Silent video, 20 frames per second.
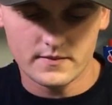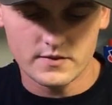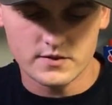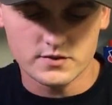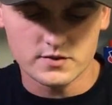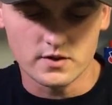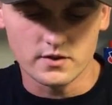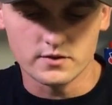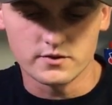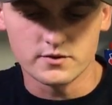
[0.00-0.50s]

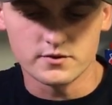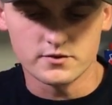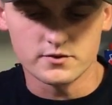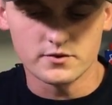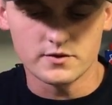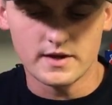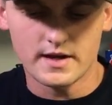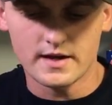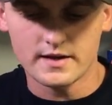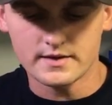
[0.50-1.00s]
So I'll
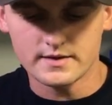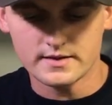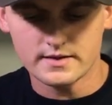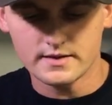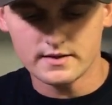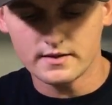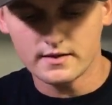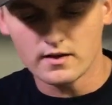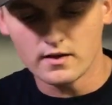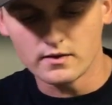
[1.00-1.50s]
do that.
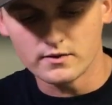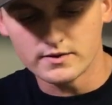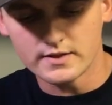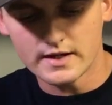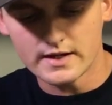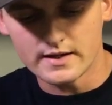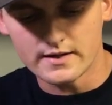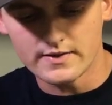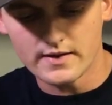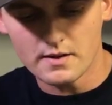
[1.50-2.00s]
I'll
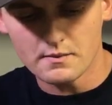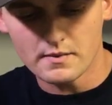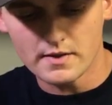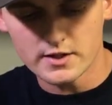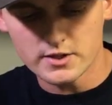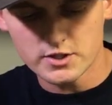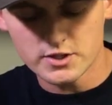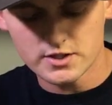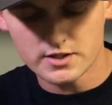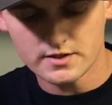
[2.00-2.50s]
tighten it that
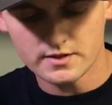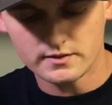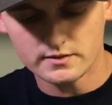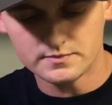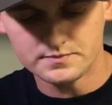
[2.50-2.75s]
much.